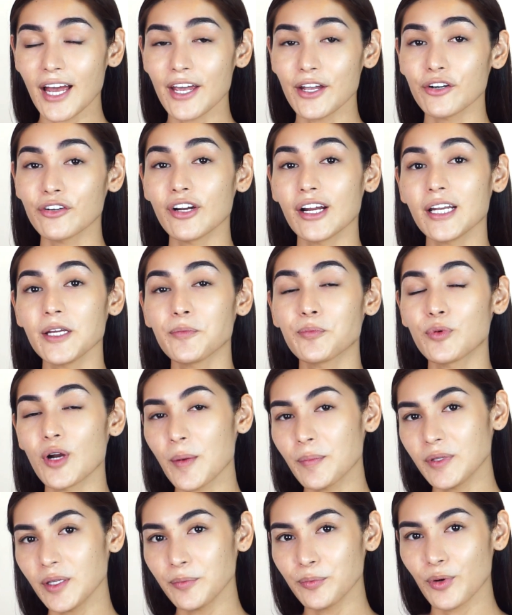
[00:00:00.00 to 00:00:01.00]
I already
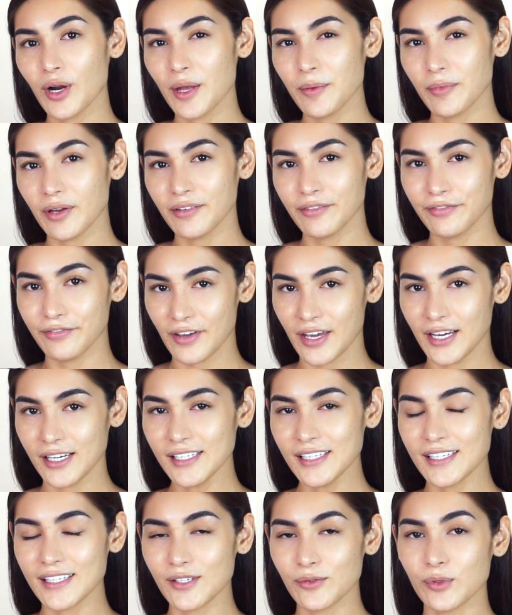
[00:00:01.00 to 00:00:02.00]
prepped and primed my
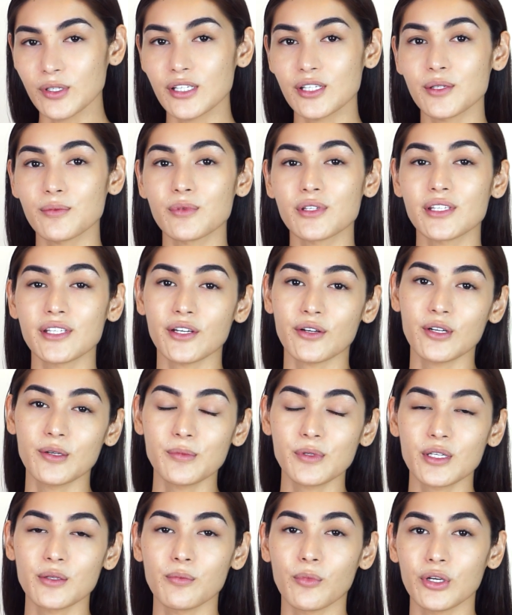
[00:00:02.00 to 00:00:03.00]
face with some
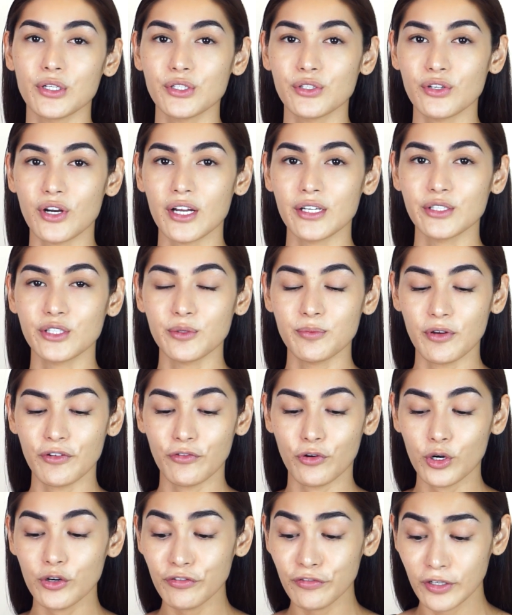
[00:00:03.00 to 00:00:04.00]
serums and moisturizer
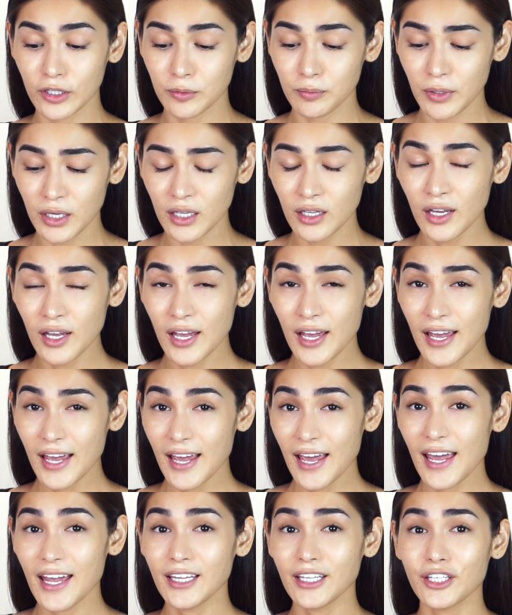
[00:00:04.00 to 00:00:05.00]
before filming.
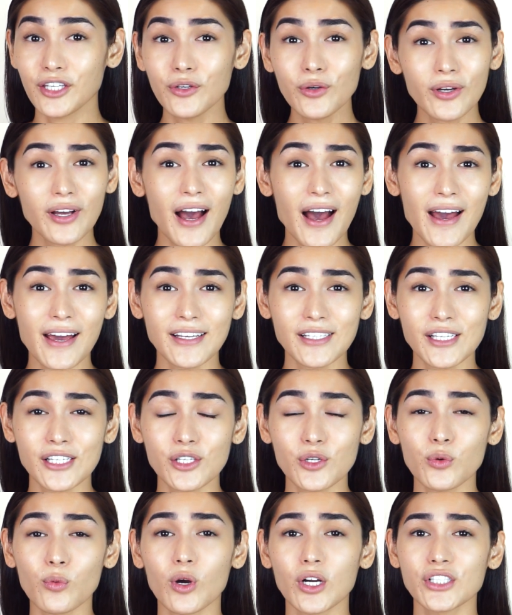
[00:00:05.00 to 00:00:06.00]
And you guys, as
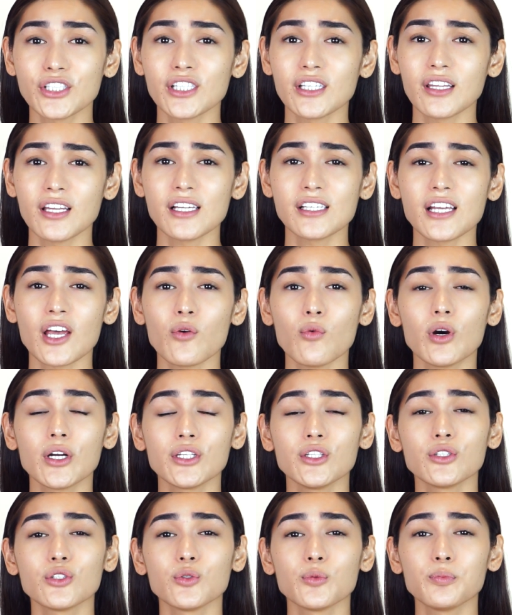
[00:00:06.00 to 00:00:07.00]
you're watching this, I want
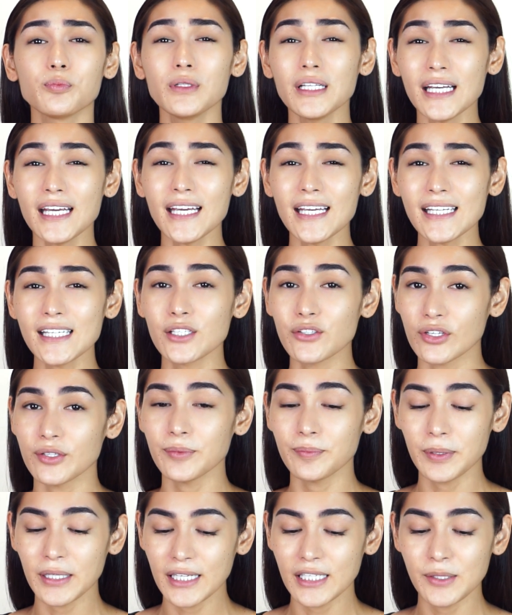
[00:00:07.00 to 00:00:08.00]
you to please
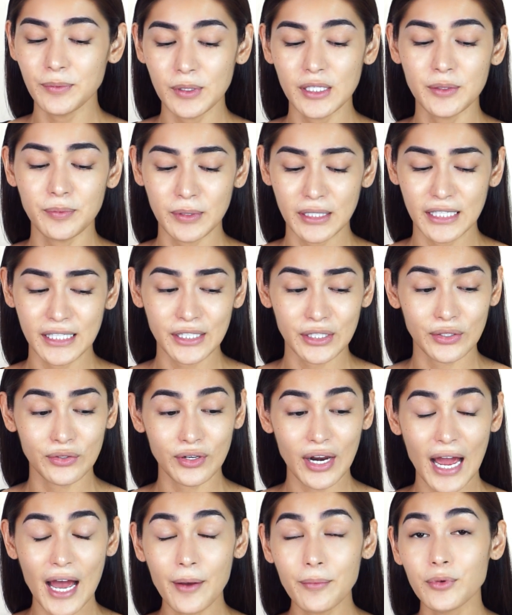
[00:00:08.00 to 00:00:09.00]

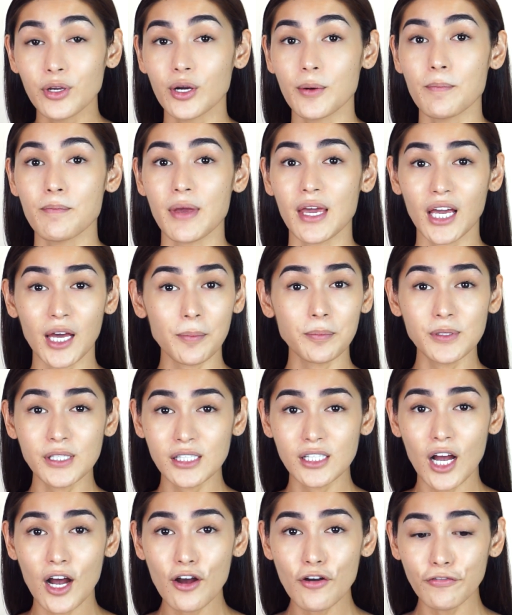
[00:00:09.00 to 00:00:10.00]
grab your makeup
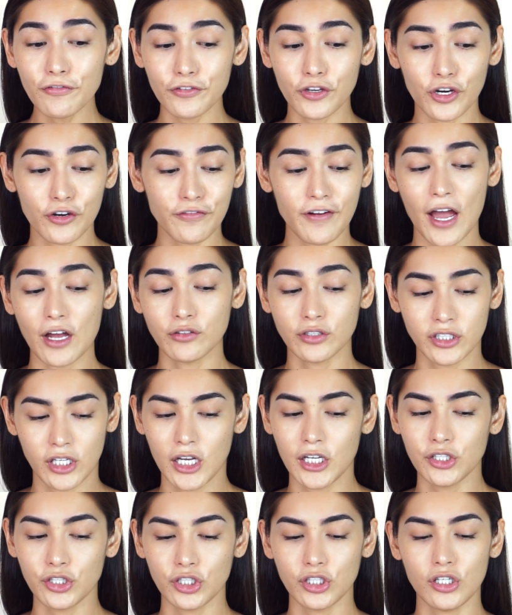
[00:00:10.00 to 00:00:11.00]
stuff, your
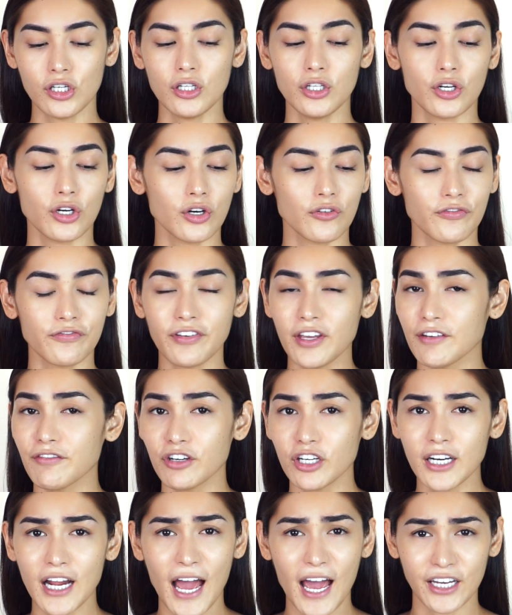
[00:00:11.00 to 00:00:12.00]
foundation, your
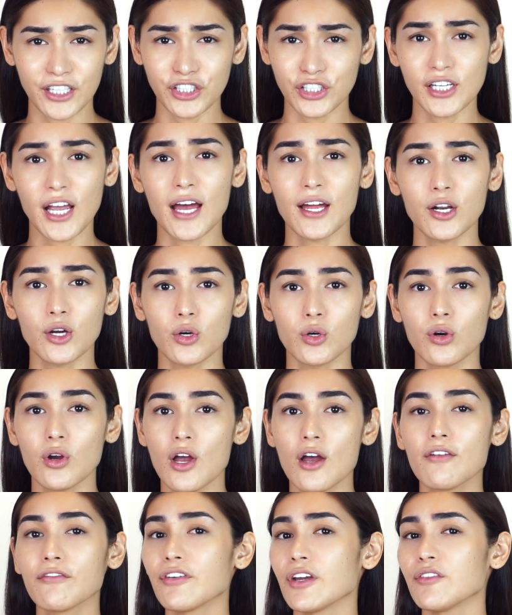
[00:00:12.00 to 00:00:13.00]
favorite eyeshadow,
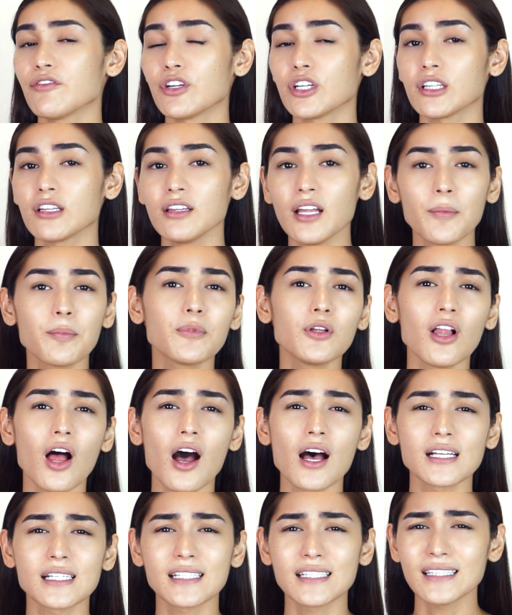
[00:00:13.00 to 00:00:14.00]
favorite lip
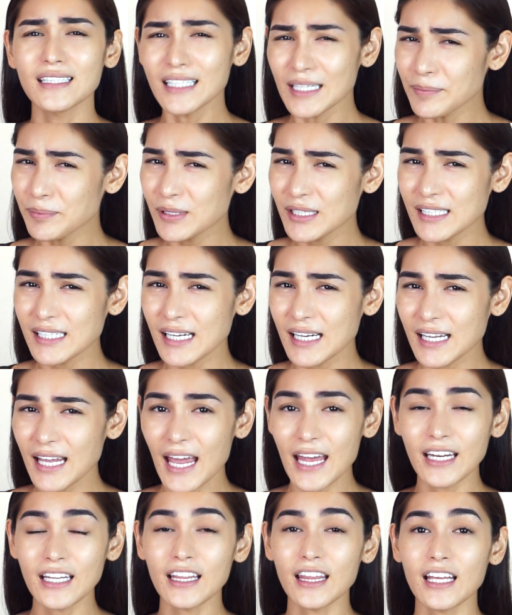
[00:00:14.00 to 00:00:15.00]
gloss, lipstick,
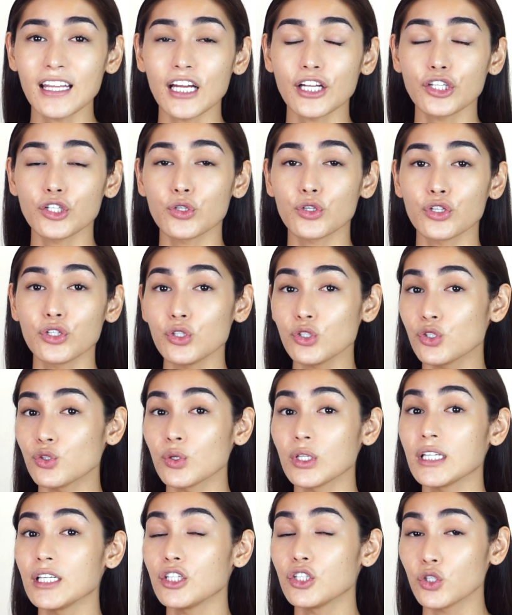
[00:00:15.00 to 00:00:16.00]
anything that you
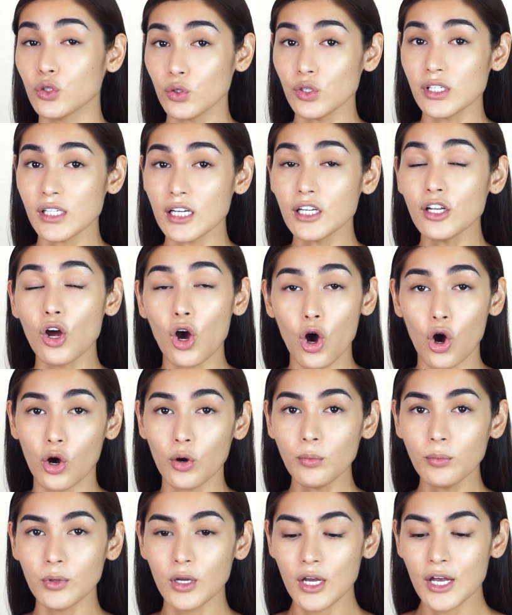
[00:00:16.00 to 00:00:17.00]
usually use at
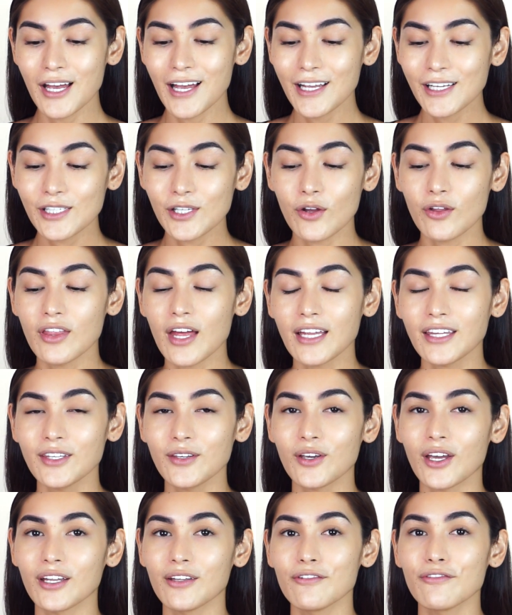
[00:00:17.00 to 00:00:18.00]
home so that
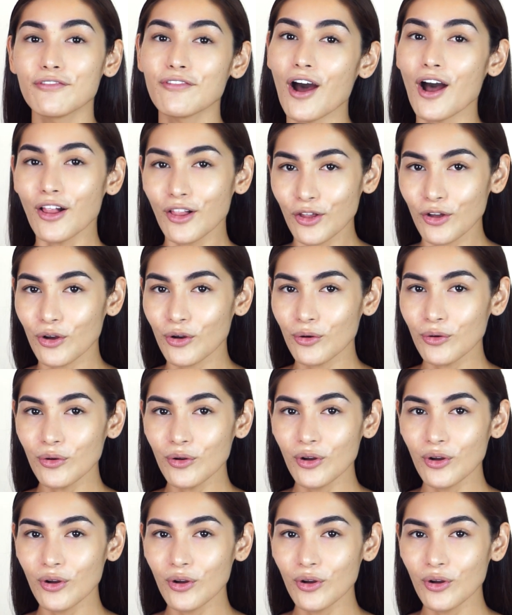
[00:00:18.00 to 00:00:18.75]
you can follow